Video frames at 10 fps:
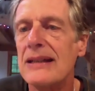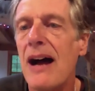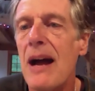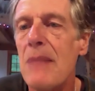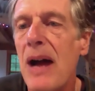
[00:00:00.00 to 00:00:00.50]

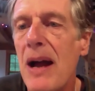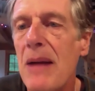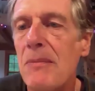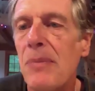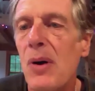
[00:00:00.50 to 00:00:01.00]

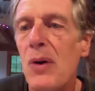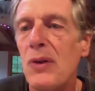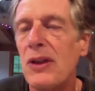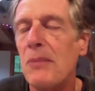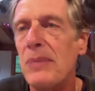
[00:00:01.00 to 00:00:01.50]
I'm
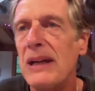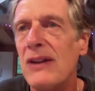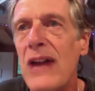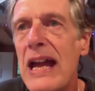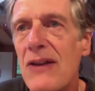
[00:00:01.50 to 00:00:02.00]
both a big
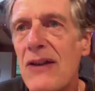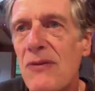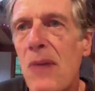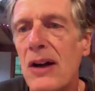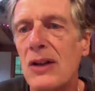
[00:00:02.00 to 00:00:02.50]
fan
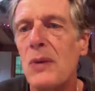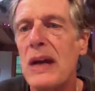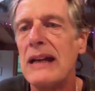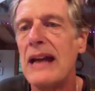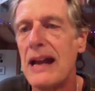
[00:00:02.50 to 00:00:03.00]
of Mark
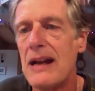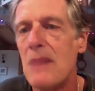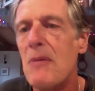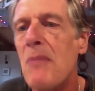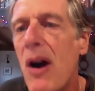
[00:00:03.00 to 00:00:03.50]
Twain and
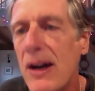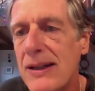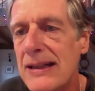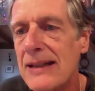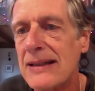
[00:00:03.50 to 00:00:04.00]
I'm a
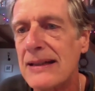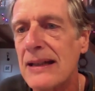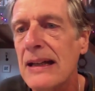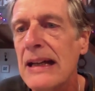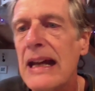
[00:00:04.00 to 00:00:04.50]
Marxist.
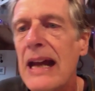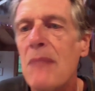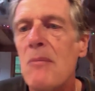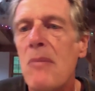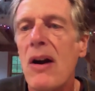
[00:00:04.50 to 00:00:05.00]

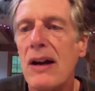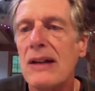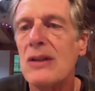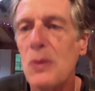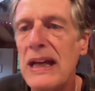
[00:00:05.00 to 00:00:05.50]
And
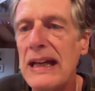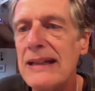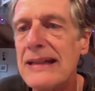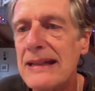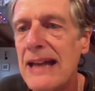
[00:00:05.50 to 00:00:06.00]
Mark
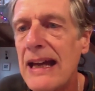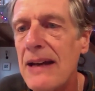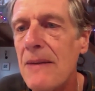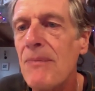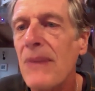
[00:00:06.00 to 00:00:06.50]
Twain
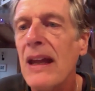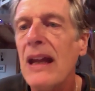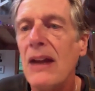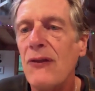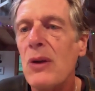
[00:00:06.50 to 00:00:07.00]
said,
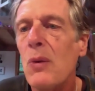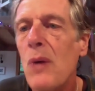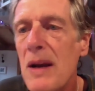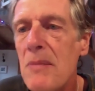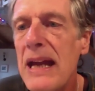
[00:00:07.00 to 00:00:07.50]
if you
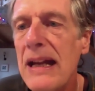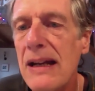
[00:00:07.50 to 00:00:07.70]
want to make